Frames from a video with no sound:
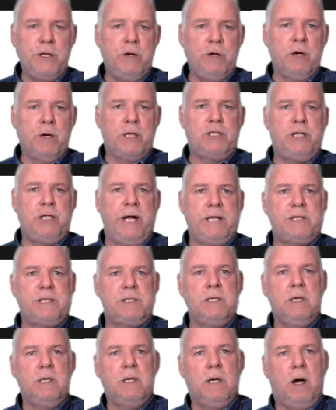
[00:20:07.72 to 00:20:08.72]
York
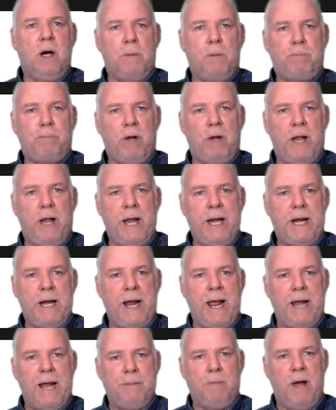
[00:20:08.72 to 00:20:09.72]
Jets are playing
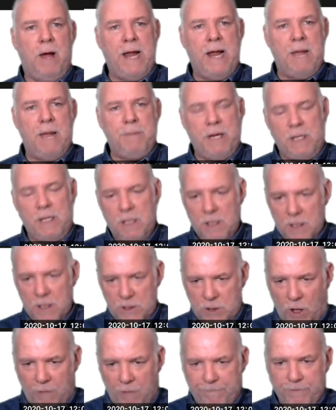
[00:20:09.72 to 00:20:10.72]
at Miami.
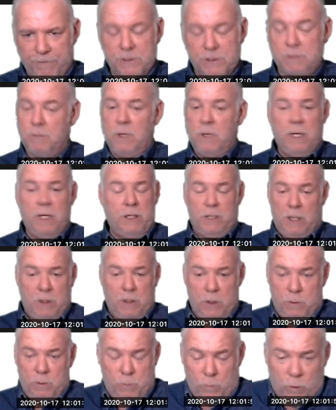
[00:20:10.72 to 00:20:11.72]
Dolphins,
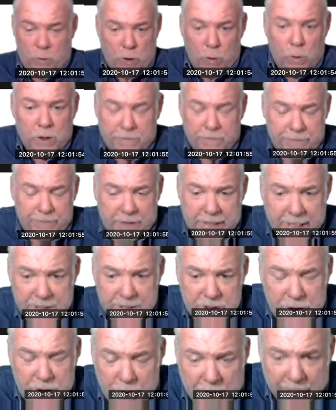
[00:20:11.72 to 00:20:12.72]
who would have
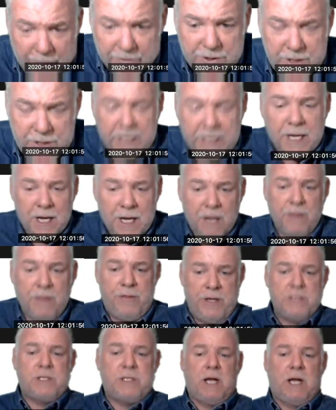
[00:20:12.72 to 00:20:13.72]
guessed you'd ever see
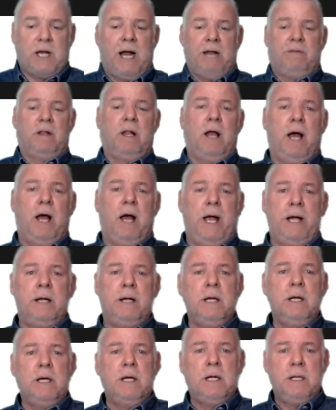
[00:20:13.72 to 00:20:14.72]
this kind of a line?
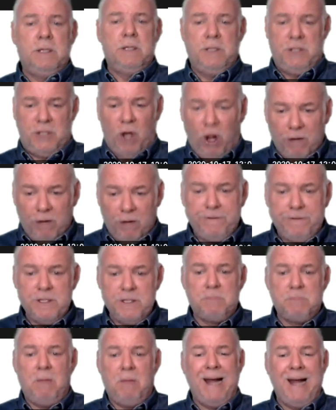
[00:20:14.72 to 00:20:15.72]

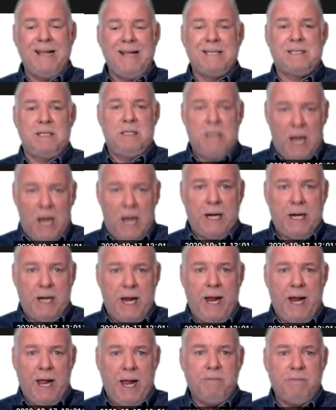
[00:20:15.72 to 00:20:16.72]
Dolphins minus
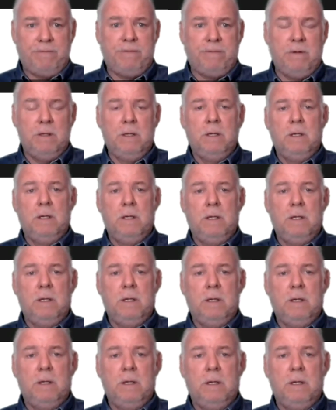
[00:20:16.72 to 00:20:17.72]
9.5,
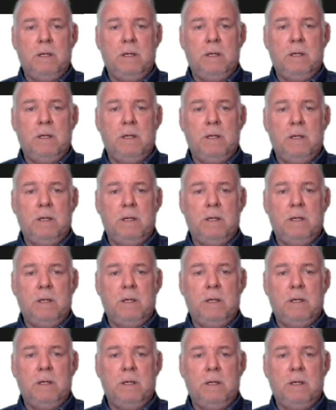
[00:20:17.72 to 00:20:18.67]
total of 47.